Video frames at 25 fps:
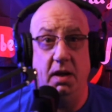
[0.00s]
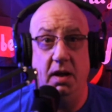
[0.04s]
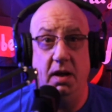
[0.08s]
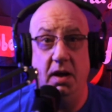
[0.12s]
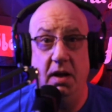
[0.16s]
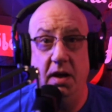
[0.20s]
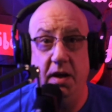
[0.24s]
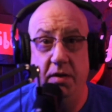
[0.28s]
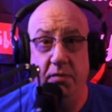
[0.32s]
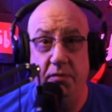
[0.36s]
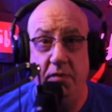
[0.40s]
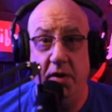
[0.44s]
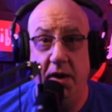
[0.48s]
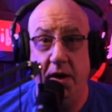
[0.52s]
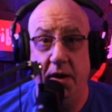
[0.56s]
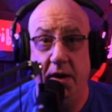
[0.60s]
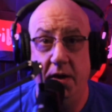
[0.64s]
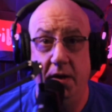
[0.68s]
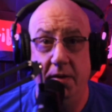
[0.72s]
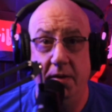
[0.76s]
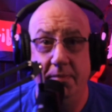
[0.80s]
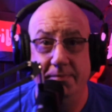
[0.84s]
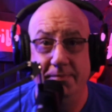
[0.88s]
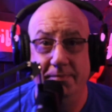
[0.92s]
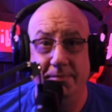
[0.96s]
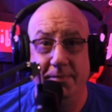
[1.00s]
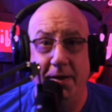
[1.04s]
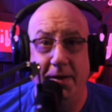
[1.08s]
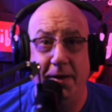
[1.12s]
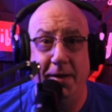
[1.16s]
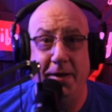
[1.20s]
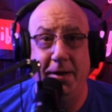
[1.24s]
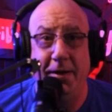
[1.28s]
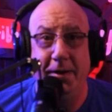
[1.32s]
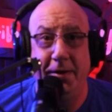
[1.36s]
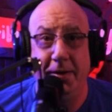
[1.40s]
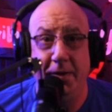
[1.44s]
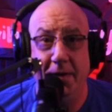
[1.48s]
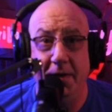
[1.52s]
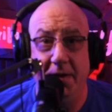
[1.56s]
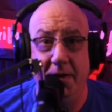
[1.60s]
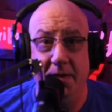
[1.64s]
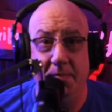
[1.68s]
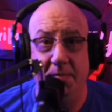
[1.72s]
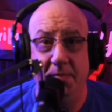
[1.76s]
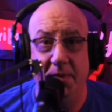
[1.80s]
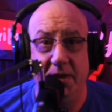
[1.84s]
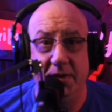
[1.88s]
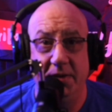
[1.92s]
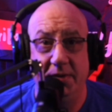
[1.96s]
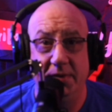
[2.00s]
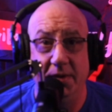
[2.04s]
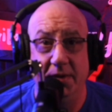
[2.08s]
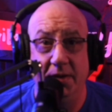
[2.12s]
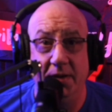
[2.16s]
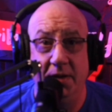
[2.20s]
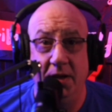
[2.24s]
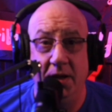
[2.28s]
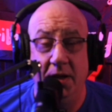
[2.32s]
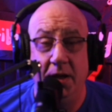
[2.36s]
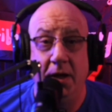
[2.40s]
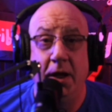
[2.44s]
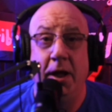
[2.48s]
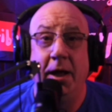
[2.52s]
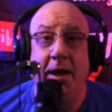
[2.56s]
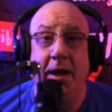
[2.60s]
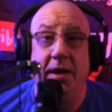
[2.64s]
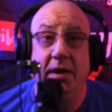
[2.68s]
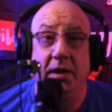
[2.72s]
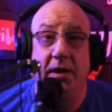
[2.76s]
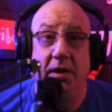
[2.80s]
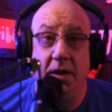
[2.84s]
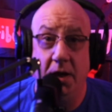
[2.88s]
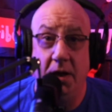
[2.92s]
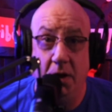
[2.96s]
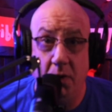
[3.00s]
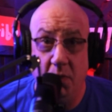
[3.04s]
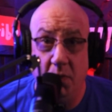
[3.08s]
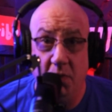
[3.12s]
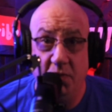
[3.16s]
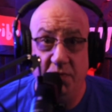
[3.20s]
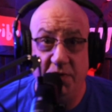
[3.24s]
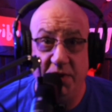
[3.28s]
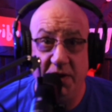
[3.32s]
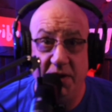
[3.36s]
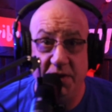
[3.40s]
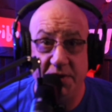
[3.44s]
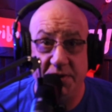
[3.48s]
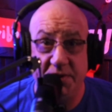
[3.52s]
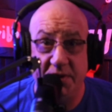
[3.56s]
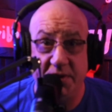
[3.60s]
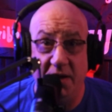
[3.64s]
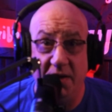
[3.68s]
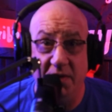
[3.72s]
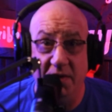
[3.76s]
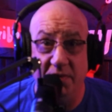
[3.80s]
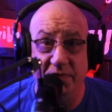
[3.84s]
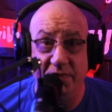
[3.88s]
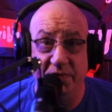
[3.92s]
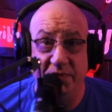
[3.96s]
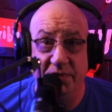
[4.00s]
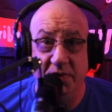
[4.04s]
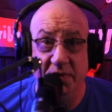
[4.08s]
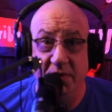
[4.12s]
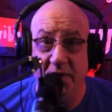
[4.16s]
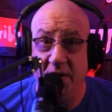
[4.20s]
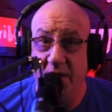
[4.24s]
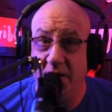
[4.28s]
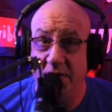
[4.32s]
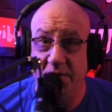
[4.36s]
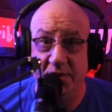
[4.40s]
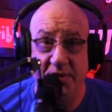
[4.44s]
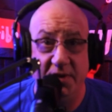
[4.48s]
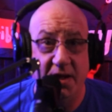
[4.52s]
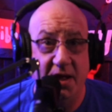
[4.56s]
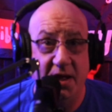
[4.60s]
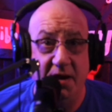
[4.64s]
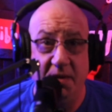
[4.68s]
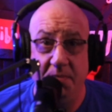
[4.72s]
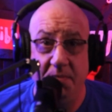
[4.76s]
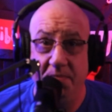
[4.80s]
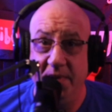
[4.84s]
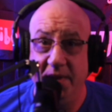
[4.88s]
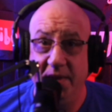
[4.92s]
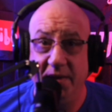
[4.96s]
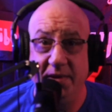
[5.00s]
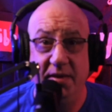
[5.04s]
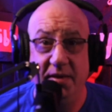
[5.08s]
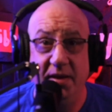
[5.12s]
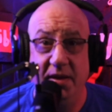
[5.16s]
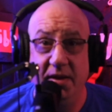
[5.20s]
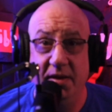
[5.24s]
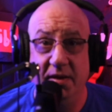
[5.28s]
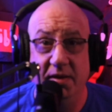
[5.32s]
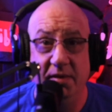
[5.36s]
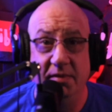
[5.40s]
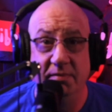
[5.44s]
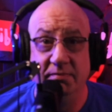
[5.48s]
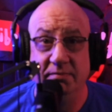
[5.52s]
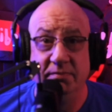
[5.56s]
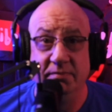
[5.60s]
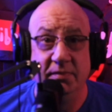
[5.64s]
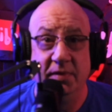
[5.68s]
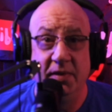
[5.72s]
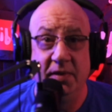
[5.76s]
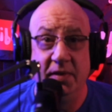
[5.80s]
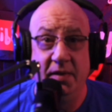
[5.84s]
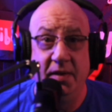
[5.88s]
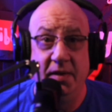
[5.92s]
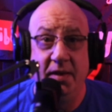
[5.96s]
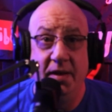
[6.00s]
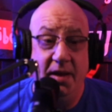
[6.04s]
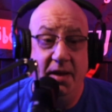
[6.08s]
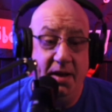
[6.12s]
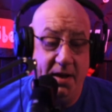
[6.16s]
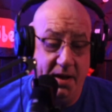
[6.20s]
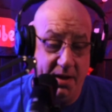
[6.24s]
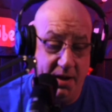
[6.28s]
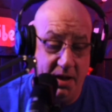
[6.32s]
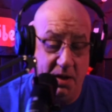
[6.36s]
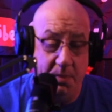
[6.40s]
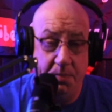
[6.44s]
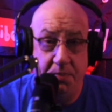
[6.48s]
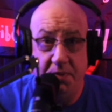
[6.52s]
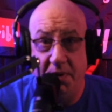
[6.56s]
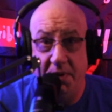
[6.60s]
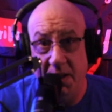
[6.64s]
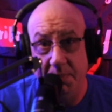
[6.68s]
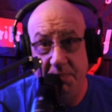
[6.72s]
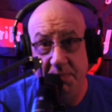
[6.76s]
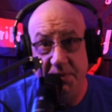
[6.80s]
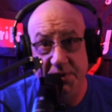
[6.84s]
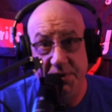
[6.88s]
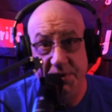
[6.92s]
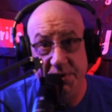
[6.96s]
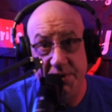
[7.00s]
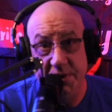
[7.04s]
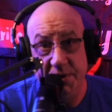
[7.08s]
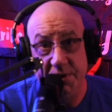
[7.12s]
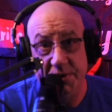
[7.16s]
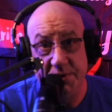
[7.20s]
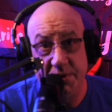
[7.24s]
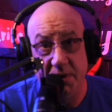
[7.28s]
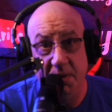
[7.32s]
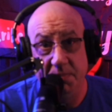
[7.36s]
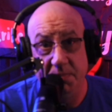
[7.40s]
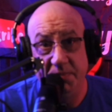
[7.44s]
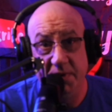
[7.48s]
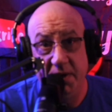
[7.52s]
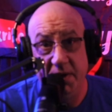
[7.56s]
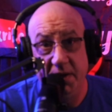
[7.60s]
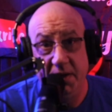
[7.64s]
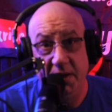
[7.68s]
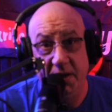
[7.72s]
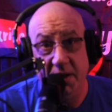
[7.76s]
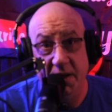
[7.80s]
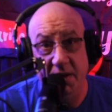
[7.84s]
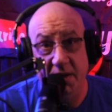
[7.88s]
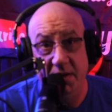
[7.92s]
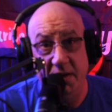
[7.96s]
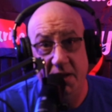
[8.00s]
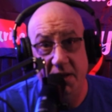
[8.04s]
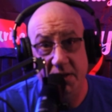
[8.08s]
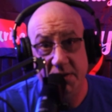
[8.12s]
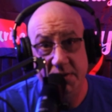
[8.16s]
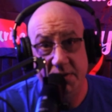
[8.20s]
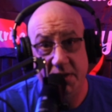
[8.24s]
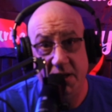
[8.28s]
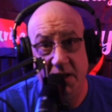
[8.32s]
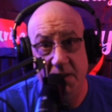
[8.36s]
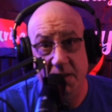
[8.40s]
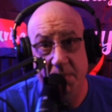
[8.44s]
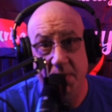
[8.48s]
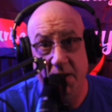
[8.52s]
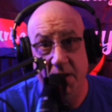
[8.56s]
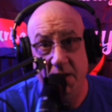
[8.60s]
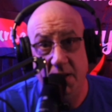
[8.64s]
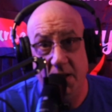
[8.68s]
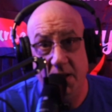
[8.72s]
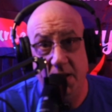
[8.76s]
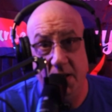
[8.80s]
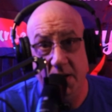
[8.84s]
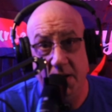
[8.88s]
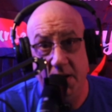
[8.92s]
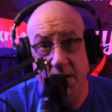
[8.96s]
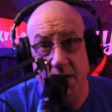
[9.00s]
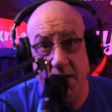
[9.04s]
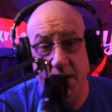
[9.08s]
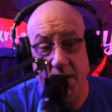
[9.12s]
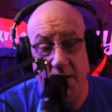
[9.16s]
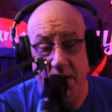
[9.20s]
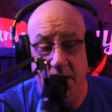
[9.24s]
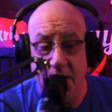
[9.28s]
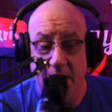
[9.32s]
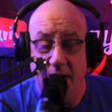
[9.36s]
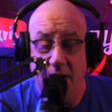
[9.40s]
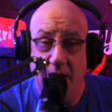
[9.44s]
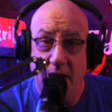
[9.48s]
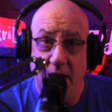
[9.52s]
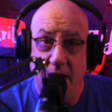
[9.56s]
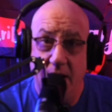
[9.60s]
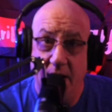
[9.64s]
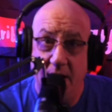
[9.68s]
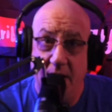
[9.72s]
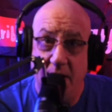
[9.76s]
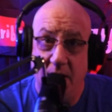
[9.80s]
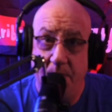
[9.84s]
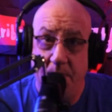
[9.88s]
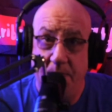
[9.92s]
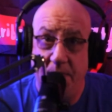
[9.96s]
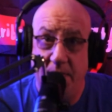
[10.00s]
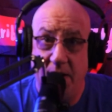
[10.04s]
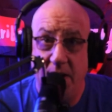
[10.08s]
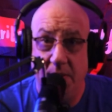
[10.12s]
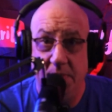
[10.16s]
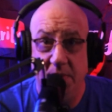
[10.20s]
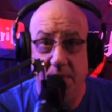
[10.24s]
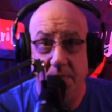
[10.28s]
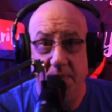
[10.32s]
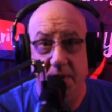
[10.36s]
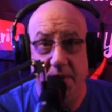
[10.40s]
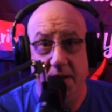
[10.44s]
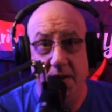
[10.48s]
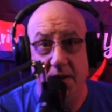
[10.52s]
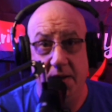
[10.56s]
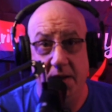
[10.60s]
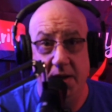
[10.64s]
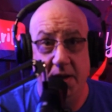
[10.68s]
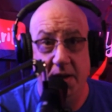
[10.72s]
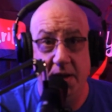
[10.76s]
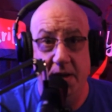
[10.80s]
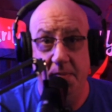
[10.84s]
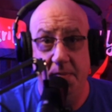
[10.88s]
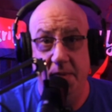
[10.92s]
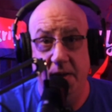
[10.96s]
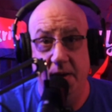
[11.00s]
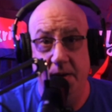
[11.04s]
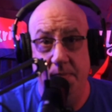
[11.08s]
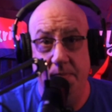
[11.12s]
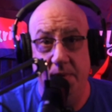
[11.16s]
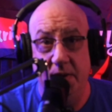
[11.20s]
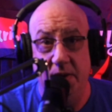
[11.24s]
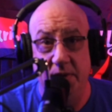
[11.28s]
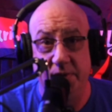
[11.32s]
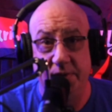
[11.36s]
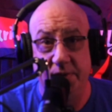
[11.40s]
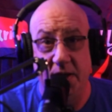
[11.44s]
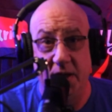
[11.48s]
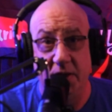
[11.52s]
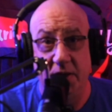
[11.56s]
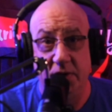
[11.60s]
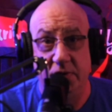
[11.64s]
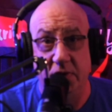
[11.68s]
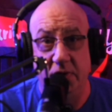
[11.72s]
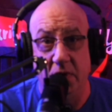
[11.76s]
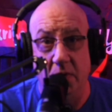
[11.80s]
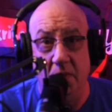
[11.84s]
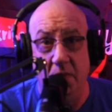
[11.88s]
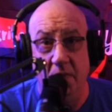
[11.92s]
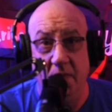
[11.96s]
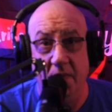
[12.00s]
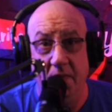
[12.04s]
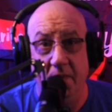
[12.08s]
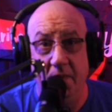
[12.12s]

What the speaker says: I read it. I commented, get over yourself. It's not a big deal. And I'll probably see something again next time I log on, and I'll probably make a comment about that too.